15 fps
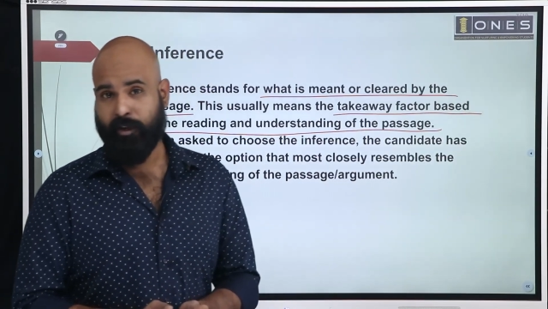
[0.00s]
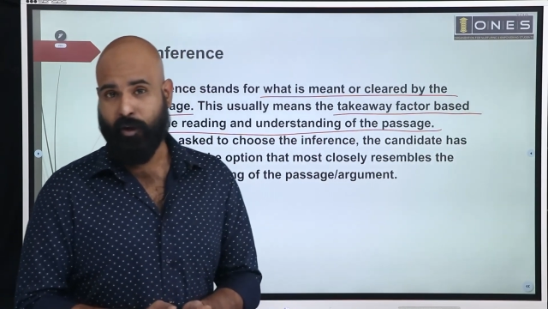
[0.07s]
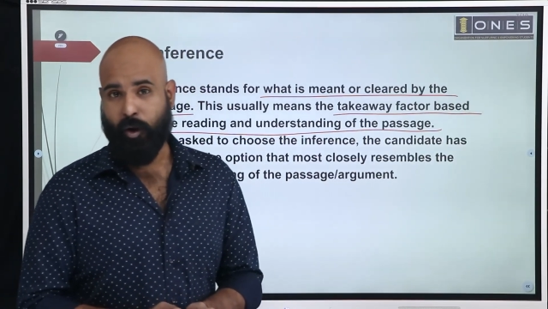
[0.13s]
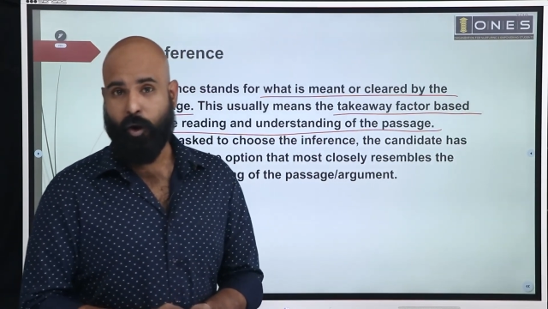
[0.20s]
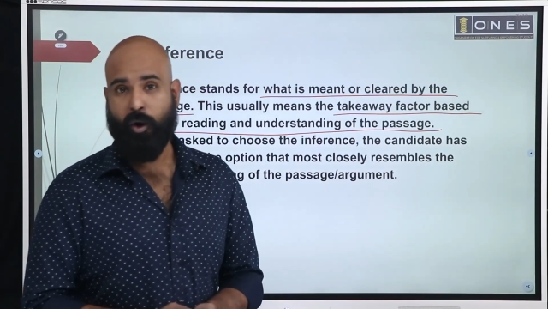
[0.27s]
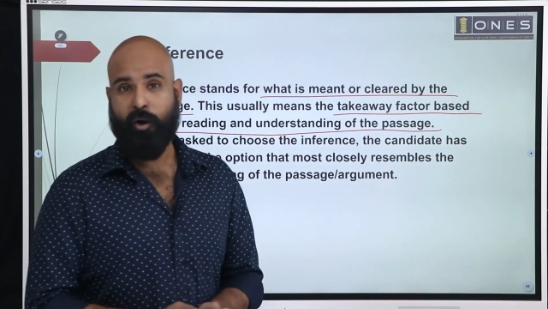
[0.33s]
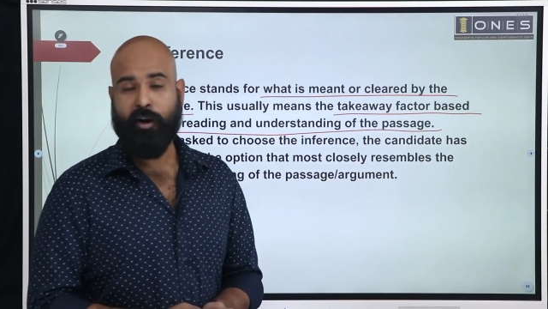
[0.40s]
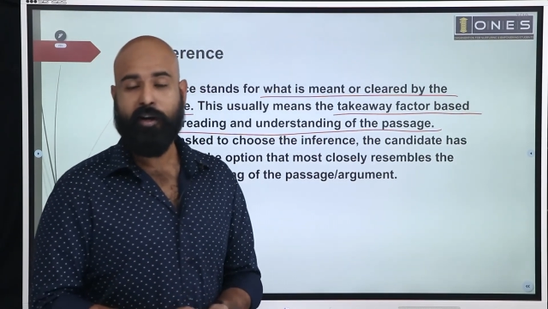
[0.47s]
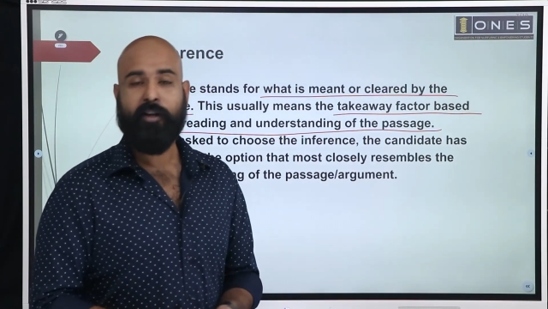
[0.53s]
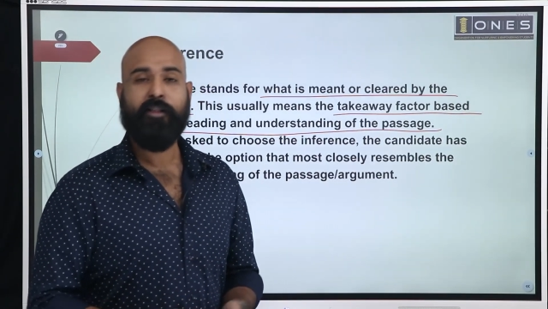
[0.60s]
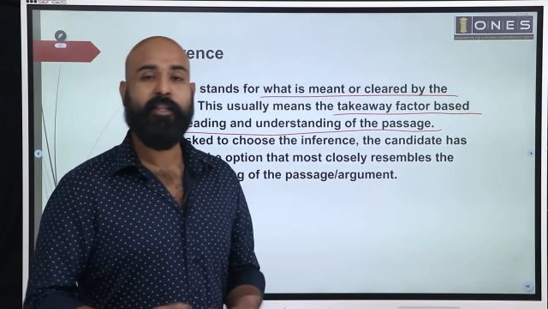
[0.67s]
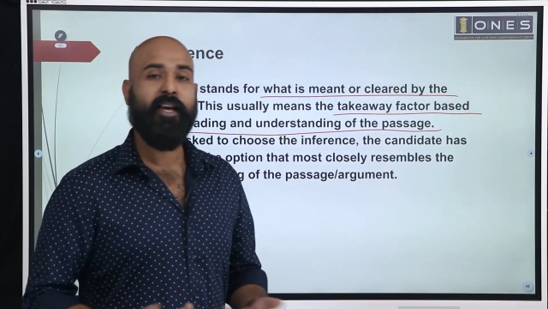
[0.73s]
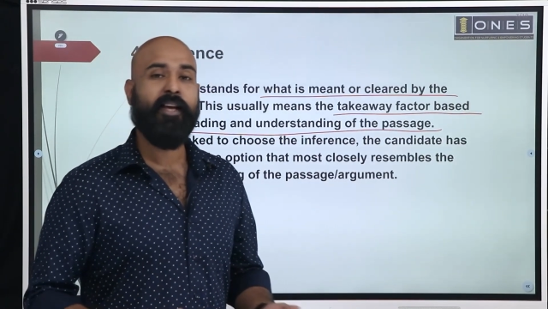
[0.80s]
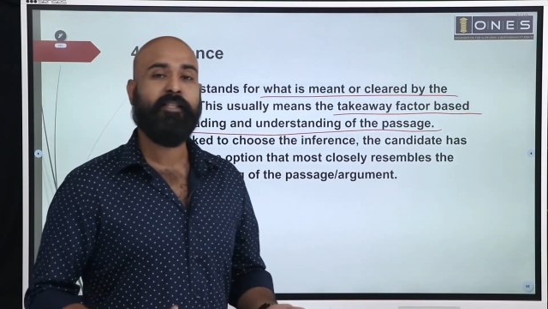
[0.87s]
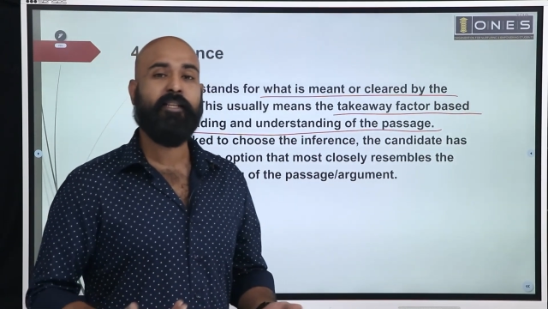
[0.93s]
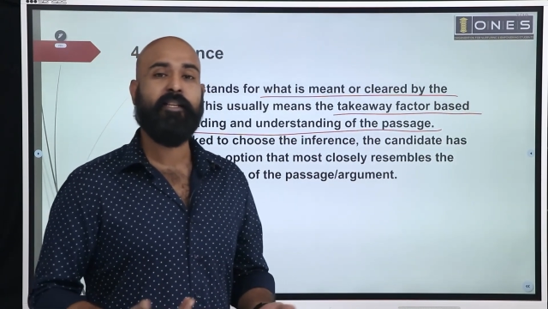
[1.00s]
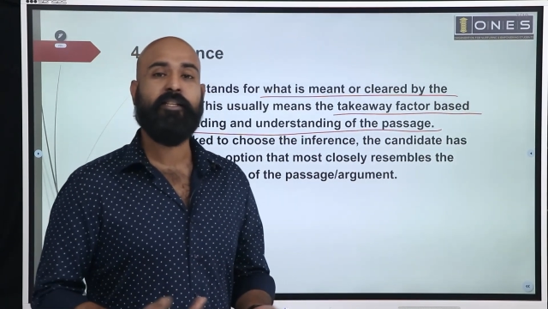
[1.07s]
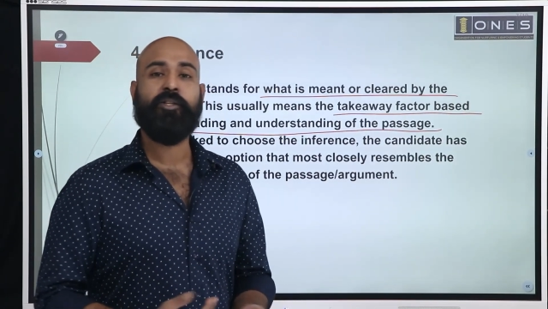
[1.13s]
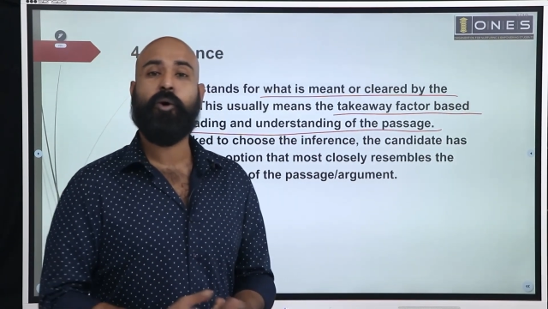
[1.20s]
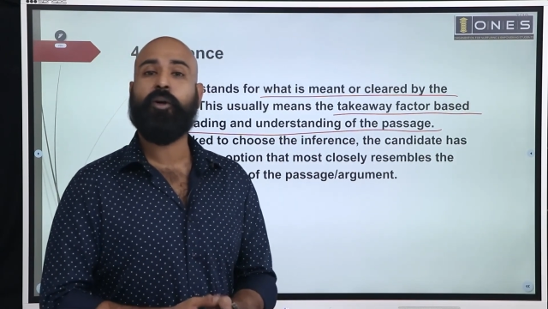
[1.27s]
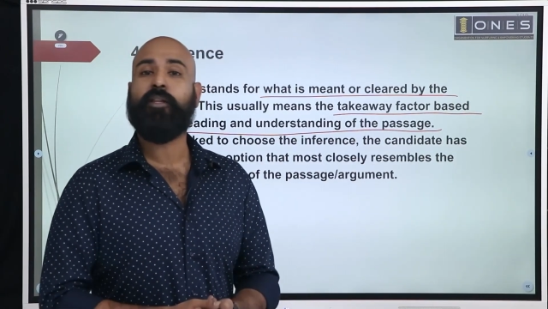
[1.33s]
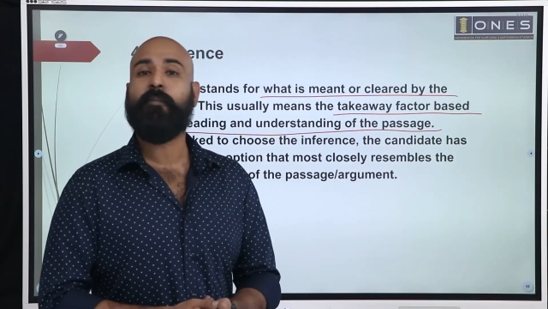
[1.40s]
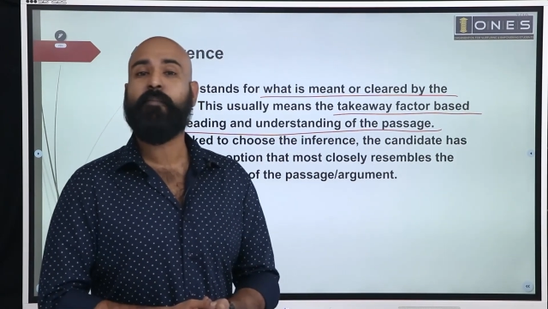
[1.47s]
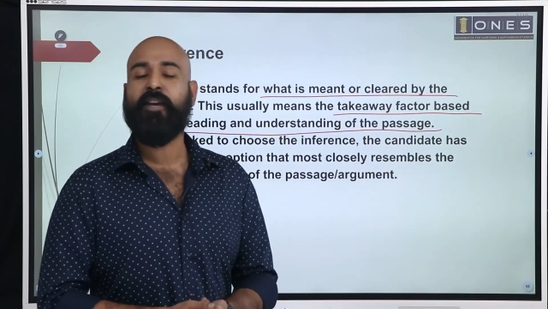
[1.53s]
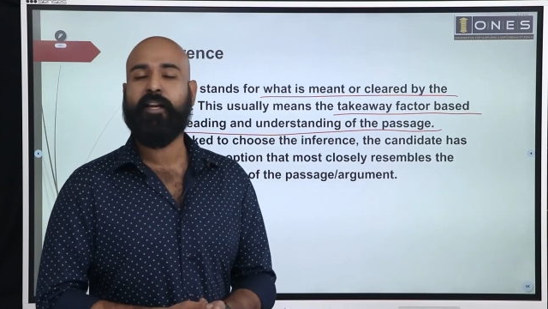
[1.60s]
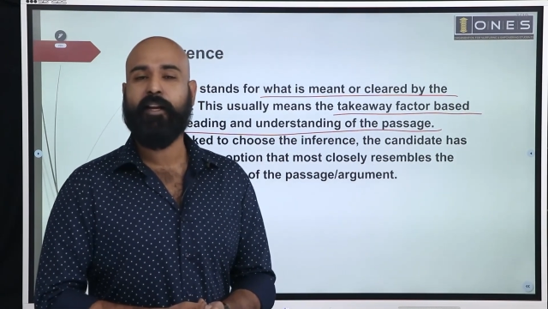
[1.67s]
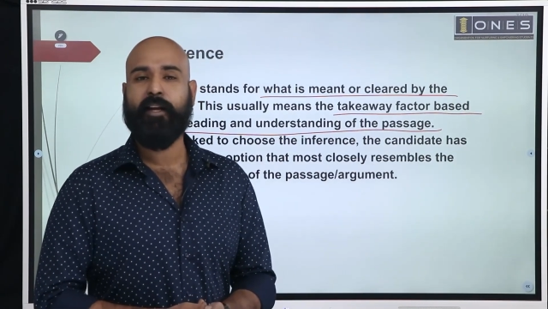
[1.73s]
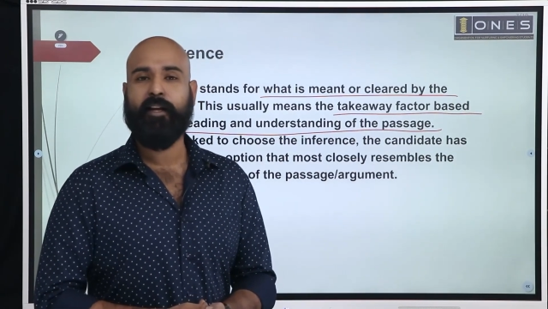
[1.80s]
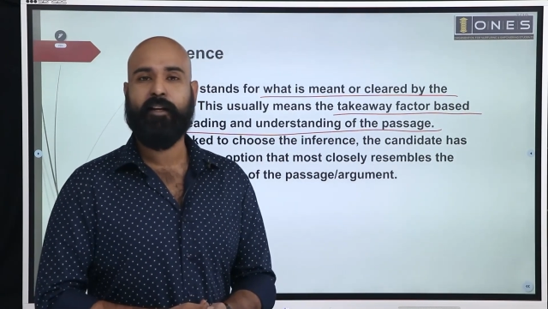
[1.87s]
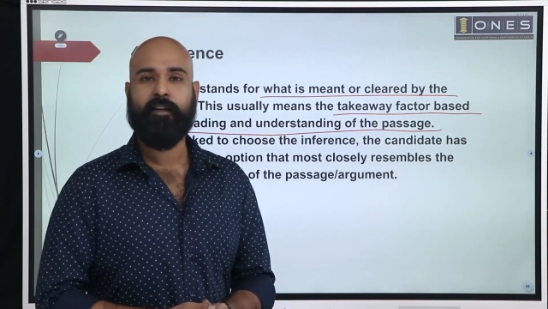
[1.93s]
or the essence or the
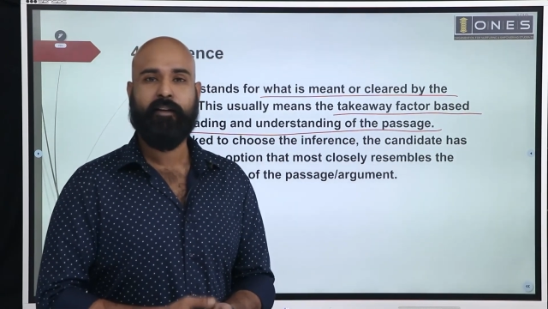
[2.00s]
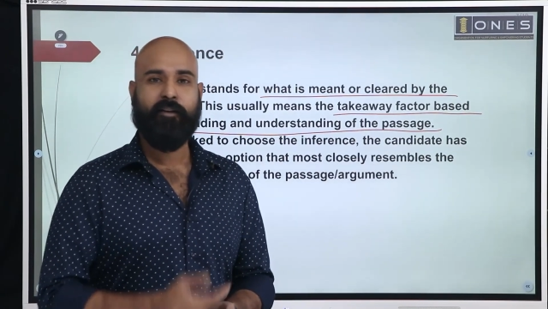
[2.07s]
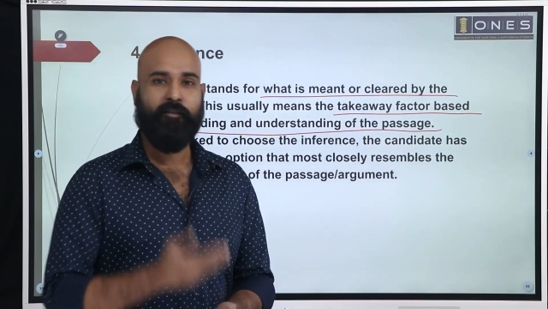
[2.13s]
meaning